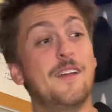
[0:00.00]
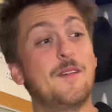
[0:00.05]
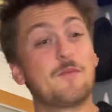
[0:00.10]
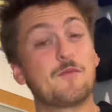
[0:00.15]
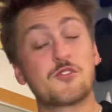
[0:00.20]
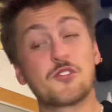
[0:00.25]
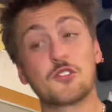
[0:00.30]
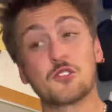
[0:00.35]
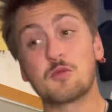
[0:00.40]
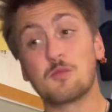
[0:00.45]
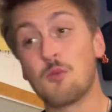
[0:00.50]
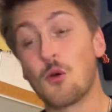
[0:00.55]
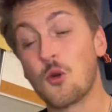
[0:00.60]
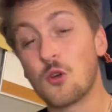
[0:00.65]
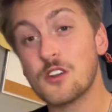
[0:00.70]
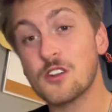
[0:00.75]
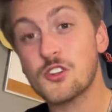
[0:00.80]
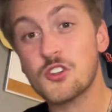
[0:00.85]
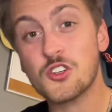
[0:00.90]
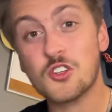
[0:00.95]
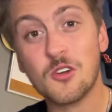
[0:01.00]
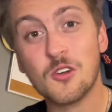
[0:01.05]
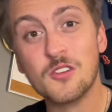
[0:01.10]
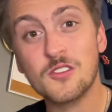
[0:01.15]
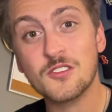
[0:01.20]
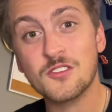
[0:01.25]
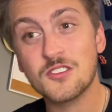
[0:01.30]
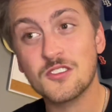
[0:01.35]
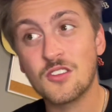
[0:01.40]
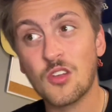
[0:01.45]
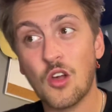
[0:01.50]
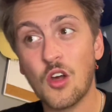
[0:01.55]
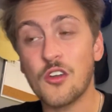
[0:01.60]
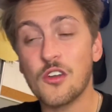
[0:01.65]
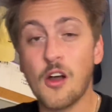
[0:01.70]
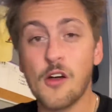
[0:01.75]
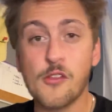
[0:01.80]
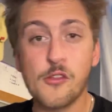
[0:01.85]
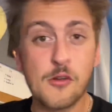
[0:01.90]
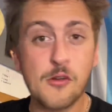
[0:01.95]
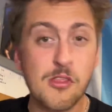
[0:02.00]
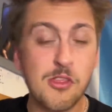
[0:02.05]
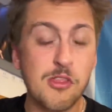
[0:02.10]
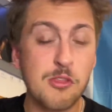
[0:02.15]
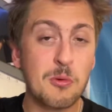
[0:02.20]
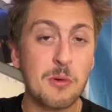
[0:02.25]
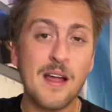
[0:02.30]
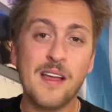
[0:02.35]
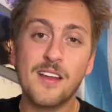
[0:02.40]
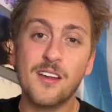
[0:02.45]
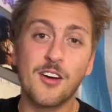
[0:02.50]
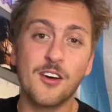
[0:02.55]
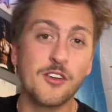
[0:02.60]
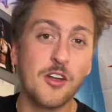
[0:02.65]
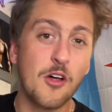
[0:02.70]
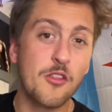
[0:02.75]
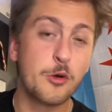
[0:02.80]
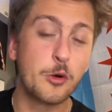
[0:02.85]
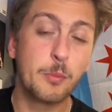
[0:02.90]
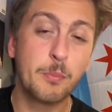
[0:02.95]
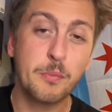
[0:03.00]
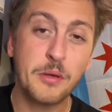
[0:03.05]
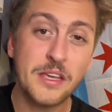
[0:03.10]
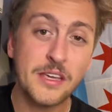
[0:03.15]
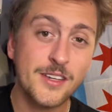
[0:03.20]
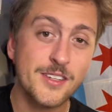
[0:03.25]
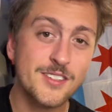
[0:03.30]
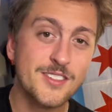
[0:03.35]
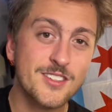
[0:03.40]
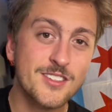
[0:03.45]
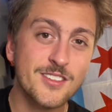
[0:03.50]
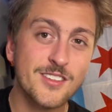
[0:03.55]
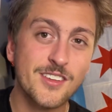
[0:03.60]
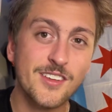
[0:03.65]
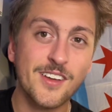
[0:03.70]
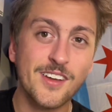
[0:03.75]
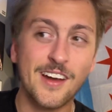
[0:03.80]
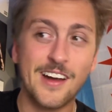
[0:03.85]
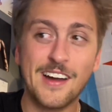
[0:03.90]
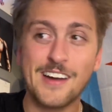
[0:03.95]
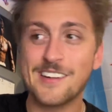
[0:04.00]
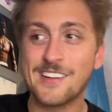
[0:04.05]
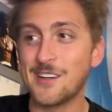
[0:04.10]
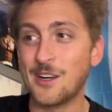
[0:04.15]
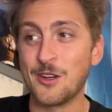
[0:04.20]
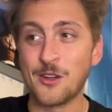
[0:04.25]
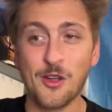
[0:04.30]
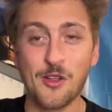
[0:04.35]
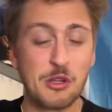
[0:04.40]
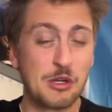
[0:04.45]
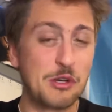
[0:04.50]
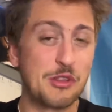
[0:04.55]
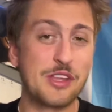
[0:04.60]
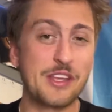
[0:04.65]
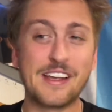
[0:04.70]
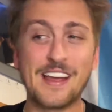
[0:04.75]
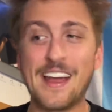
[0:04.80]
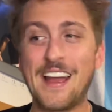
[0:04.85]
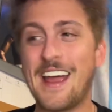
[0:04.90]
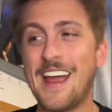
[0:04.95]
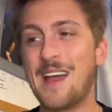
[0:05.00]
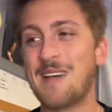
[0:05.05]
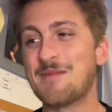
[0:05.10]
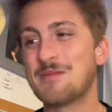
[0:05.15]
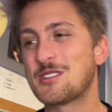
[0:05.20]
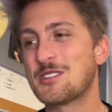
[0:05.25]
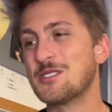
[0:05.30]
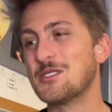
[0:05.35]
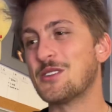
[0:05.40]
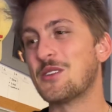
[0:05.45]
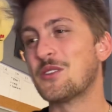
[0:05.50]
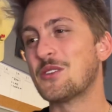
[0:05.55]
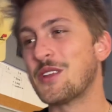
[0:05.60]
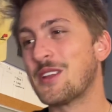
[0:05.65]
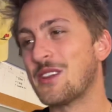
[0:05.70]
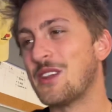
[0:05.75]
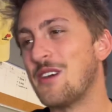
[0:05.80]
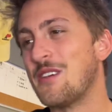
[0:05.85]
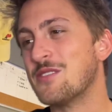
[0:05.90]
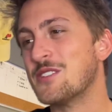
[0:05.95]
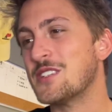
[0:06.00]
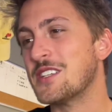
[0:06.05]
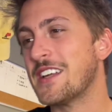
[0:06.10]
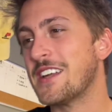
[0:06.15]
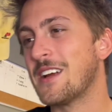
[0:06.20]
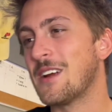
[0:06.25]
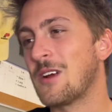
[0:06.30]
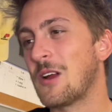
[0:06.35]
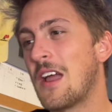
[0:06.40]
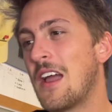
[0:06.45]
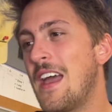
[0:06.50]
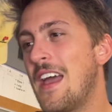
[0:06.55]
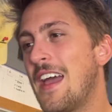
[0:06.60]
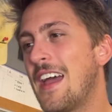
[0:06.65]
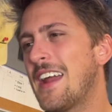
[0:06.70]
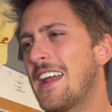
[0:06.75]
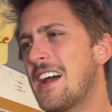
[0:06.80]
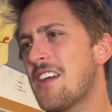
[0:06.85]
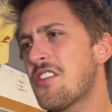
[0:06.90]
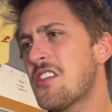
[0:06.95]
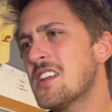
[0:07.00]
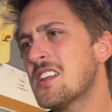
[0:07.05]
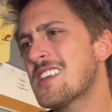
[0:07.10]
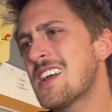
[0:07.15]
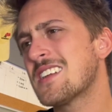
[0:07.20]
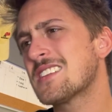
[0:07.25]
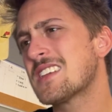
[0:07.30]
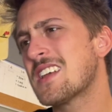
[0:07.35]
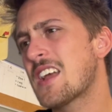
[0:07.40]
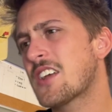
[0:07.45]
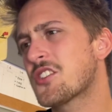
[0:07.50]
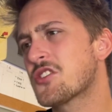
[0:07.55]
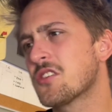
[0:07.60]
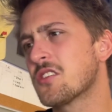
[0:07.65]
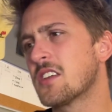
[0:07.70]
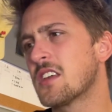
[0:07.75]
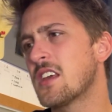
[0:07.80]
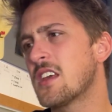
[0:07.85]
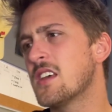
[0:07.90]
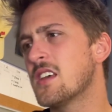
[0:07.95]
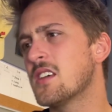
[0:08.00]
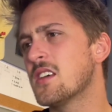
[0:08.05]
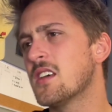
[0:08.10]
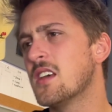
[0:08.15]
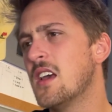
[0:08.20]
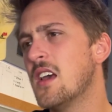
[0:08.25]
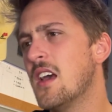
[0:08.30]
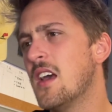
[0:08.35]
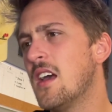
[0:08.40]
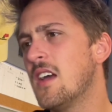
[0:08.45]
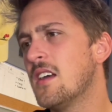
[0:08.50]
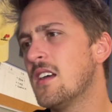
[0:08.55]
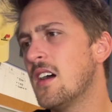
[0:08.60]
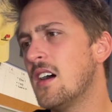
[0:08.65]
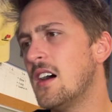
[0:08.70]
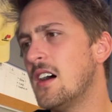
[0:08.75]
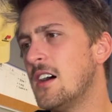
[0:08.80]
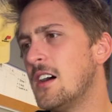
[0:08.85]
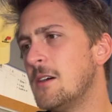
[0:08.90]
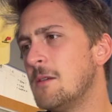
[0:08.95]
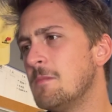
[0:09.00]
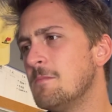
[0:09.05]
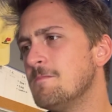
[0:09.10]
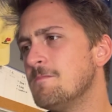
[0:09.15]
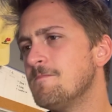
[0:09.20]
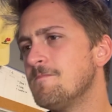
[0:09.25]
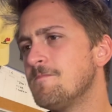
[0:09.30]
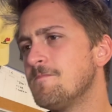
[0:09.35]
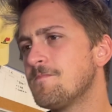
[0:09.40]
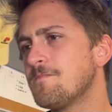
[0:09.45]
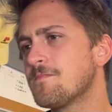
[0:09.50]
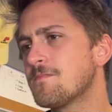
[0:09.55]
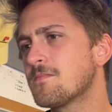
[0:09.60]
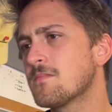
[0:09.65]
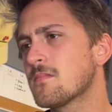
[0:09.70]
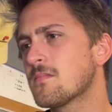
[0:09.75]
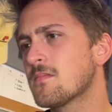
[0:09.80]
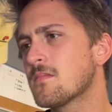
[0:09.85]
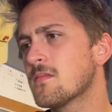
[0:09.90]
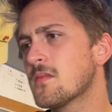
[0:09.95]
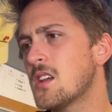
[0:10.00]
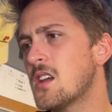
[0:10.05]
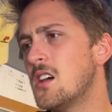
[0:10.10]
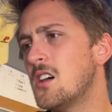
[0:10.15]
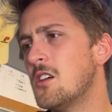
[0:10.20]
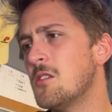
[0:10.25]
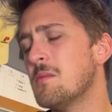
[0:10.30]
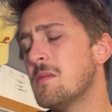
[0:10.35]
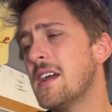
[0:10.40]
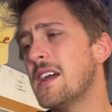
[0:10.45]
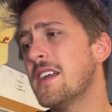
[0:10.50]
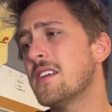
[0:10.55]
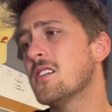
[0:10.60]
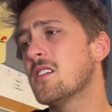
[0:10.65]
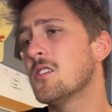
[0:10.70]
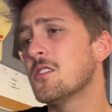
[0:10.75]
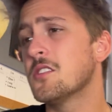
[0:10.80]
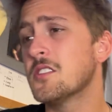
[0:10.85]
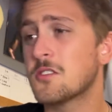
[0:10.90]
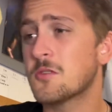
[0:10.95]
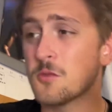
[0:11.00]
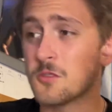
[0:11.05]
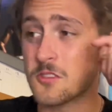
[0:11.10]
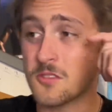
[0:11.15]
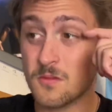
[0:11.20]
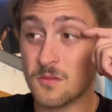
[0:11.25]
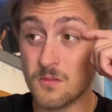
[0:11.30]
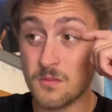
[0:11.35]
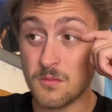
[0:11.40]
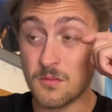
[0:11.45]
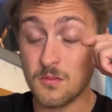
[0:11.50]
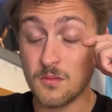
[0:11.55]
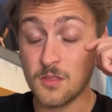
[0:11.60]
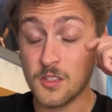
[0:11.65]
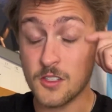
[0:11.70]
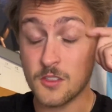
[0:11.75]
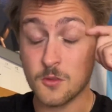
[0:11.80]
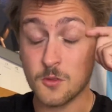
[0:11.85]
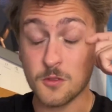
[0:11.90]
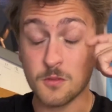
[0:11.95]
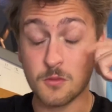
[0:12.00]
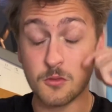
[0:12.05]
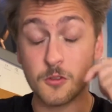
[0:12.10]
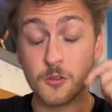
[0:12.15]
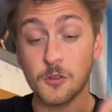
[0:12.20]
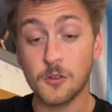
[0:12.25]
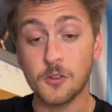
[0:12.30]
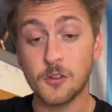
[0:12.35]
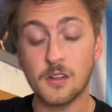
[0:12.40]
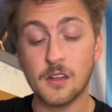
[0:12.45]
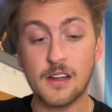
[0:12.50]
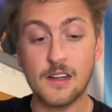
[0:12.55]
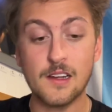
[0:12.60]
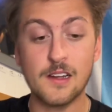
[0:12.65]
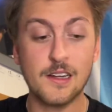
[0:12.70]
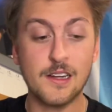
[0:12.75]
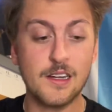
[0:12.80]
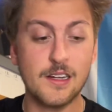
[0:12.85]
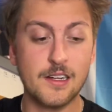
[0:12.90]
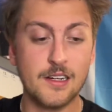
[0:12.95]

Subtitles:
just more insurance, another threat, another piece, another thing I absolutely love to hear. And I think that's actually it. Oh man, no, this was brutal. I